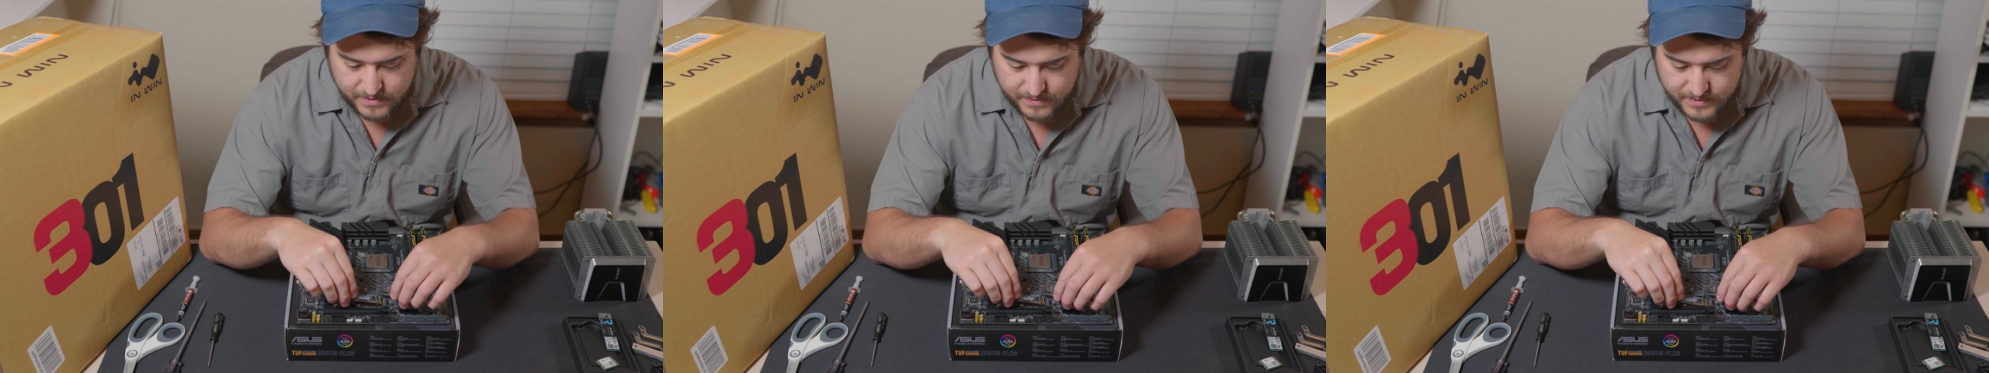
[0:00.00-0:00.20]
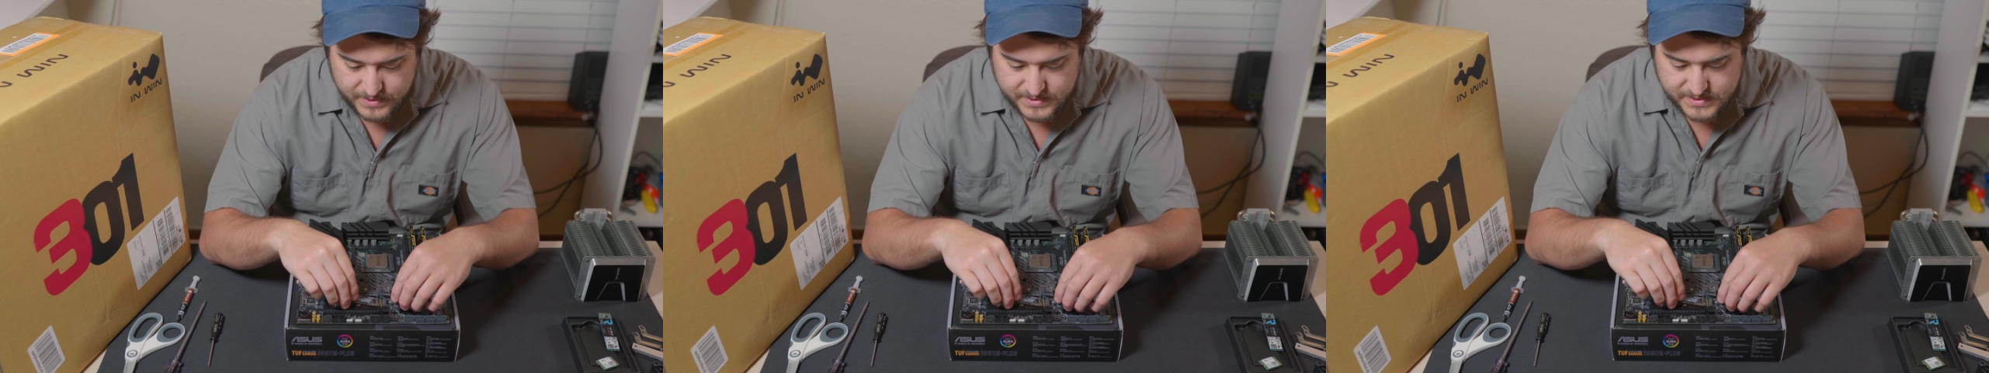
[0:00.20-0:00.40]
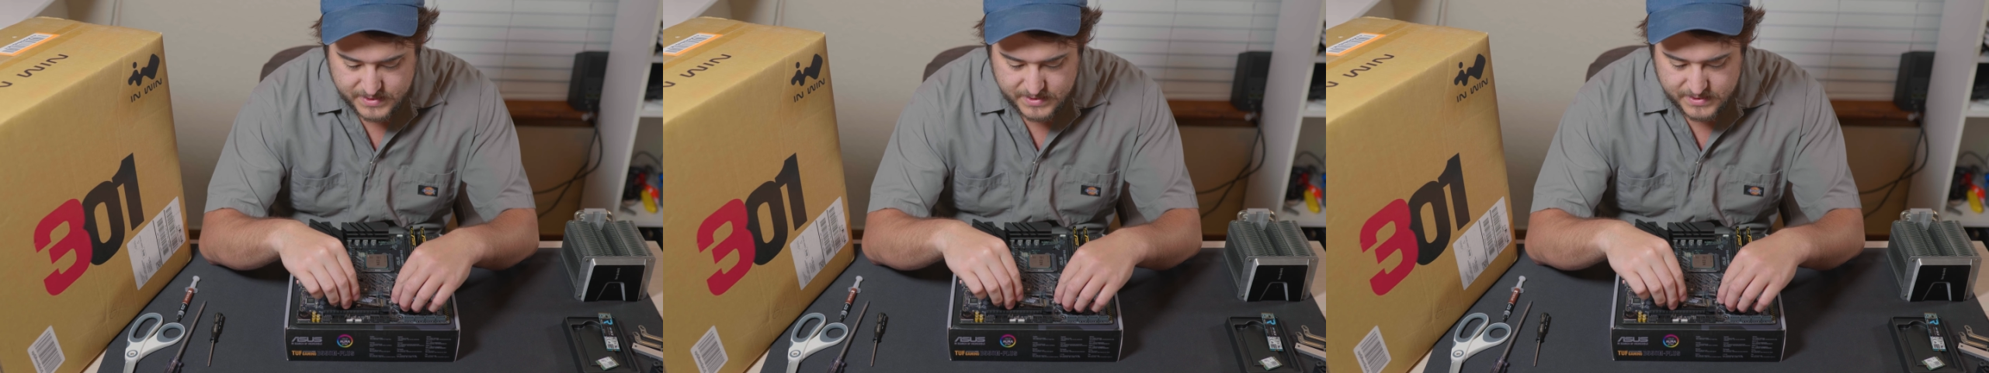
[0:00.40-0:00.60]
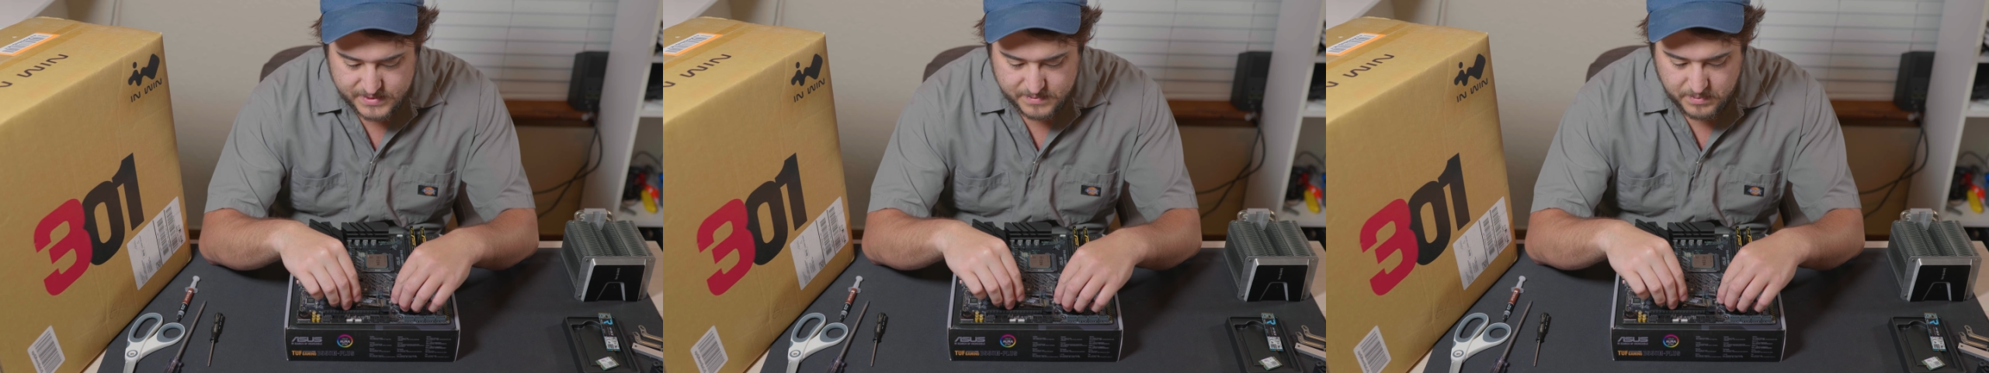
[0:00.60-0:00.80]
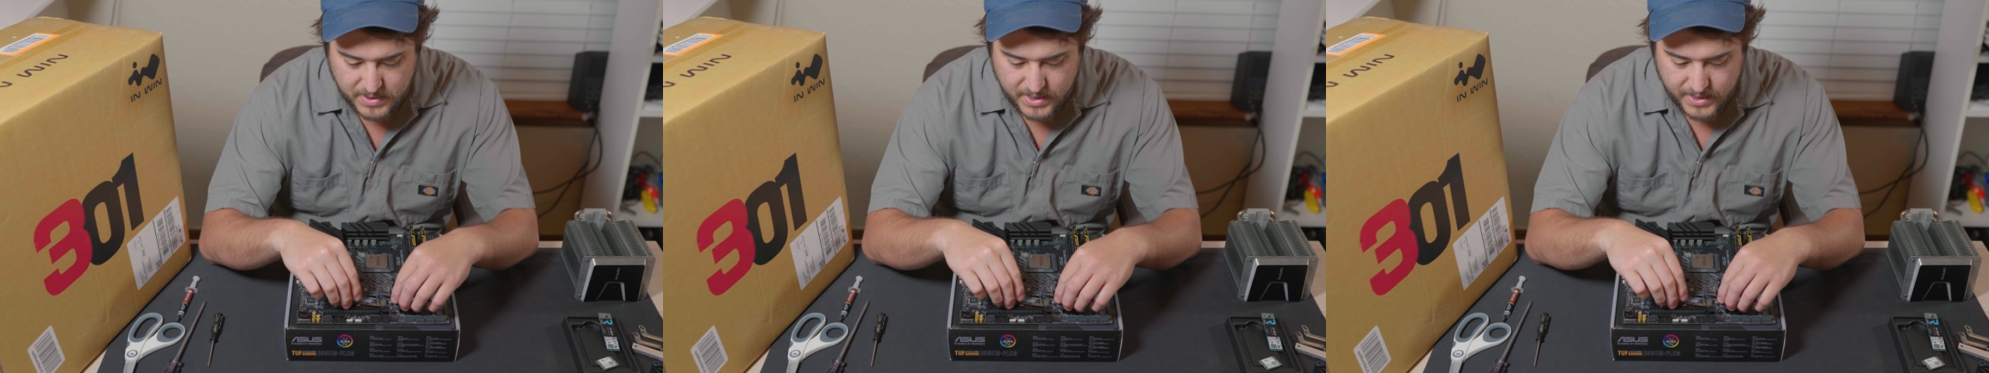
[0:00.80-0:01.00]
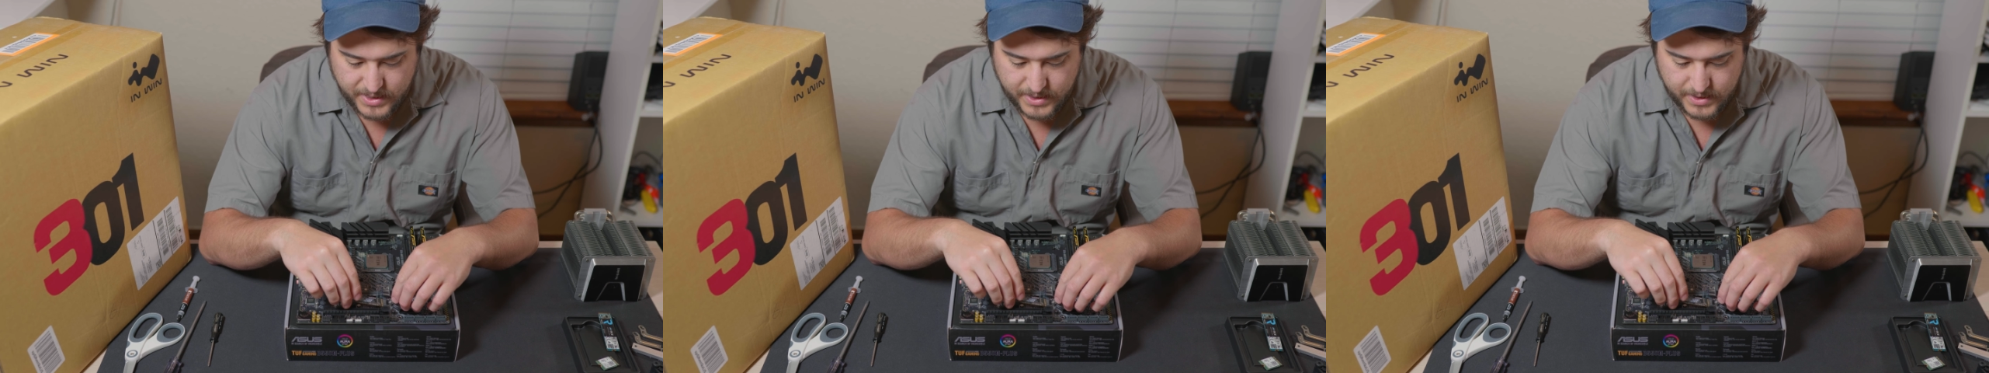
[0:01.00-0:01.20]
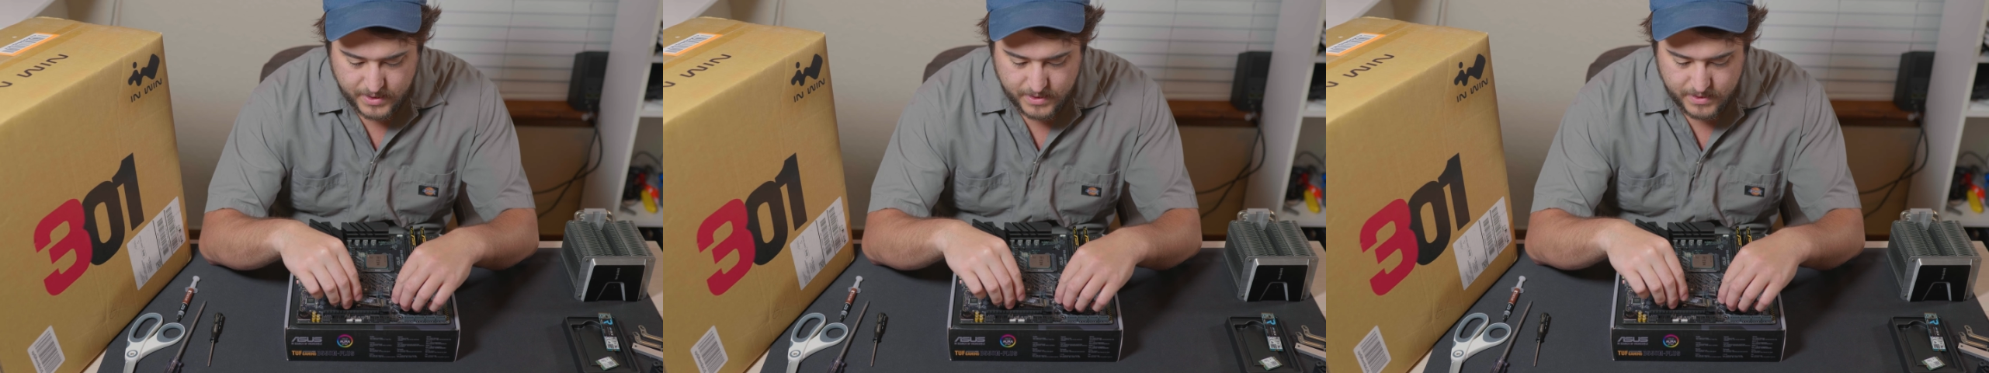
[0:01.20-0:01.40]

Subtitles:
This is my